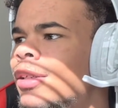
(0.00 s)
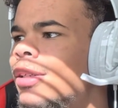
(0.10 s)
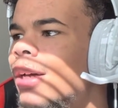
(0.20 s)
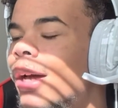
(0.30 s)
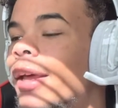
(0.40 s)

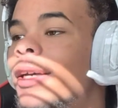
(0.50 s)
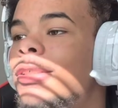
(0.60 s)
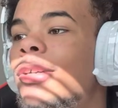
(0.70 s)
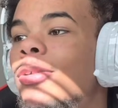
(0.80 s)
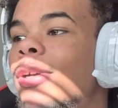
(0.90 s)
Nah, that's
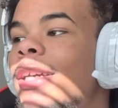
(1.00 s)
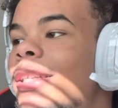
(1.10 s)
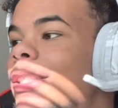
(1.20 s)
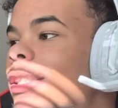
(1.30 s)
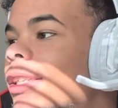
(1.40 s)

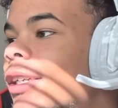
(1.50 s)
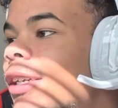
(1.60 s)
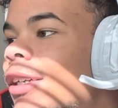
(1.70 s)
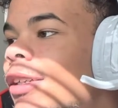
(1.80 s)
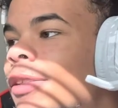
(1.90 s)
crazy.
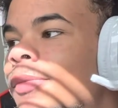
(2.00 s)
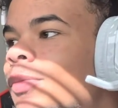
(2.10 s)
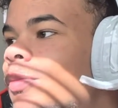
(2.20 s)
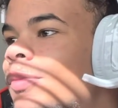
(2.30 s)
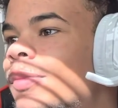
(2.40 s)

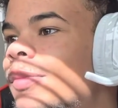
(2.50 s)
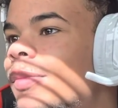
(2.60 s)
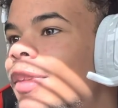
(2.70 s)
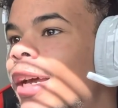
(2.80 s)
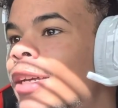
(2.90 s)

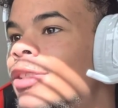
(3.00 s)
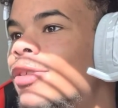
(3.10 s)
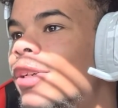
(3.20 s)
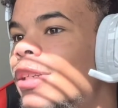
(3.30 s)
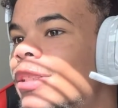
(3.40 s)
That's
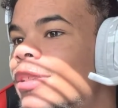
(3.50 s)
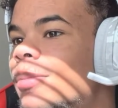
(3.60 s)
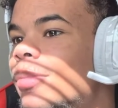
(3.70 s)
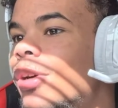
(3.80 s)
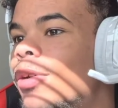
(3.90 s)
crazy.
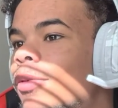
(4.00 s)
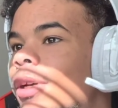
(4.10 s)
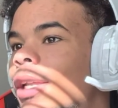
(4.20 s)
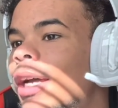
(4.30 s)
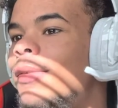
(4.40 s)
Bro,
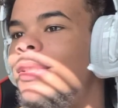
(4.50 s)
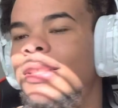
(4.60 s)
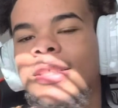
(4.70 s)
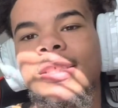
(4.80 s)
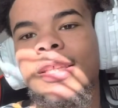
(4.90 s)
real life
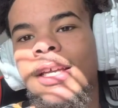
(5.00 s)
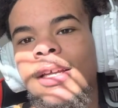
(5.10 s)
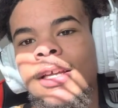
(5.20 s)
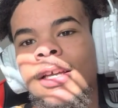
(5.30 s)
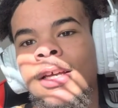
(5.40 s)
just that.
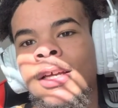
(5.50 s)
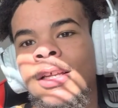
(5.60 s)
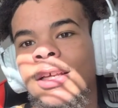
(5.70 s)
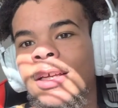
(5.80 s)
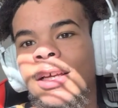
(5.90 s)

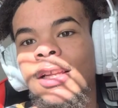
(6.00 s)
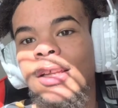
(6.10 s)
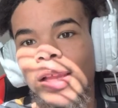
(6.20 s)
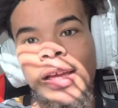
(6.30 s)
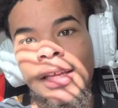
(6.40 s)
It
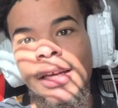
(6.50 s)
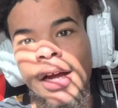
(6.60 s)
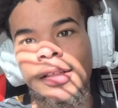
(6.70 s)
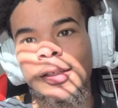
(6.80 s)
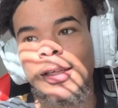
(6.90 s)
looked like he
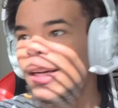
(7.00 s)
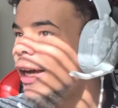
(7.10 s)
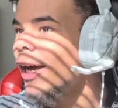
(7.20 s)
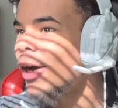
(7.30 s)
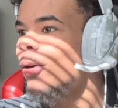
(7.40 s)
knocked the nigga
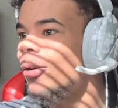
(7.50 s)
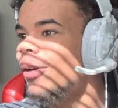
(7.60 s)
out.